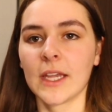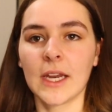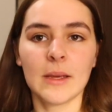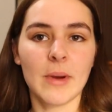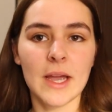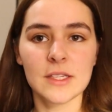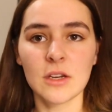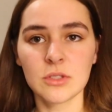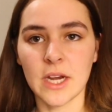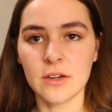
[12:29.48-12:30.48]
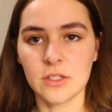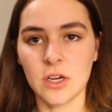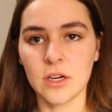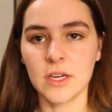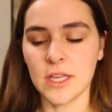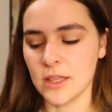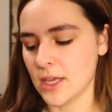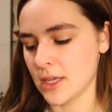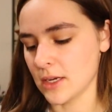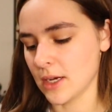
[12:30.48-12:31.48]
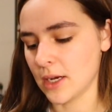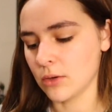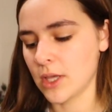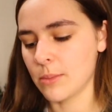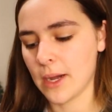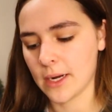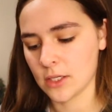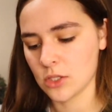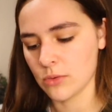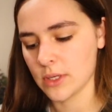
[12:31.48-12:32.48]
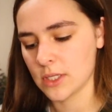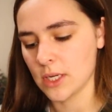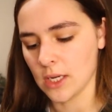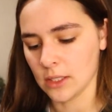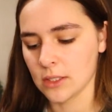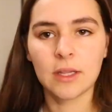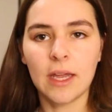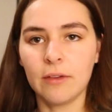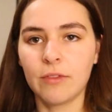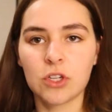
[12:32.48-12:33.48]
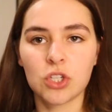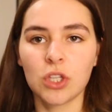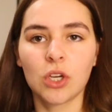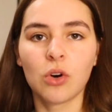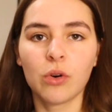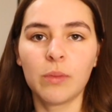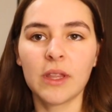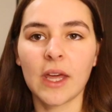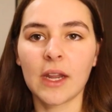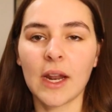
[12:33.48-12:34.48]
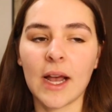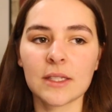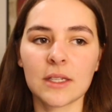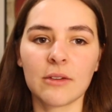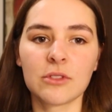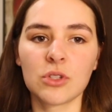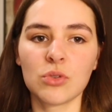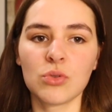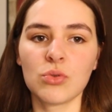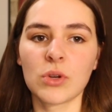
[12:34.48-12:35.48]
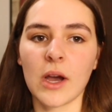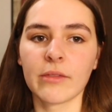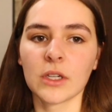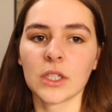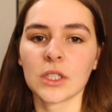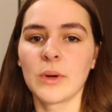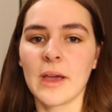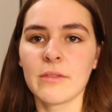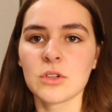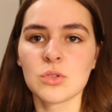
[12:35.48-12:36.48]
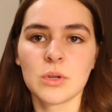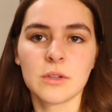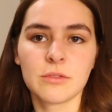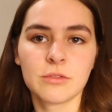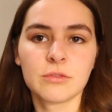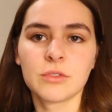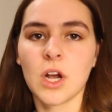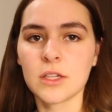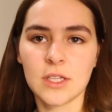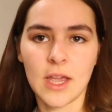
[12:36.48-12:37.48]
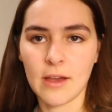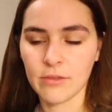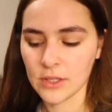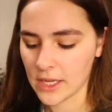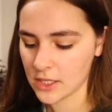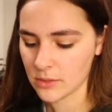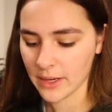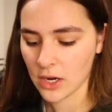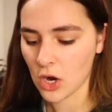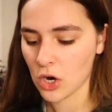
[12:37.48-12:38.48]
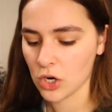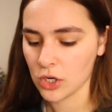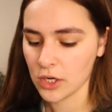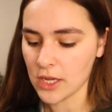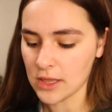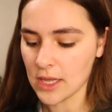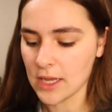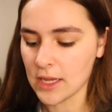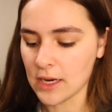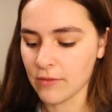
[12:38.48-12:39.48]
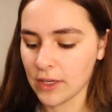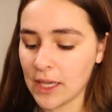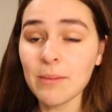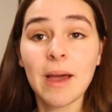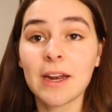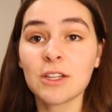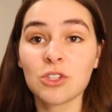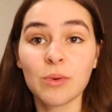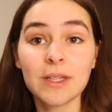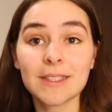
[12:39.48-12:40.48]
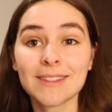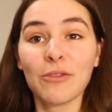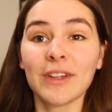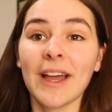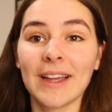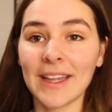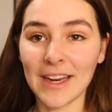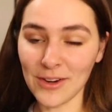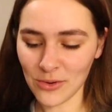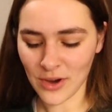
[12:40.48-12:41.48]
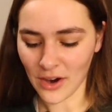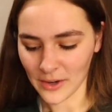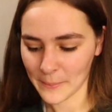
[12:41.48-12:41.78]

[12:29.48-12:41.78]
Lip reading: getting my snow tires on, and then I'll keep adding to it, and then eventually the goal would be that it has enough to cover whatever sort of costs I have related to my car, and then if I keep adding to it, hopefully I can get a new car,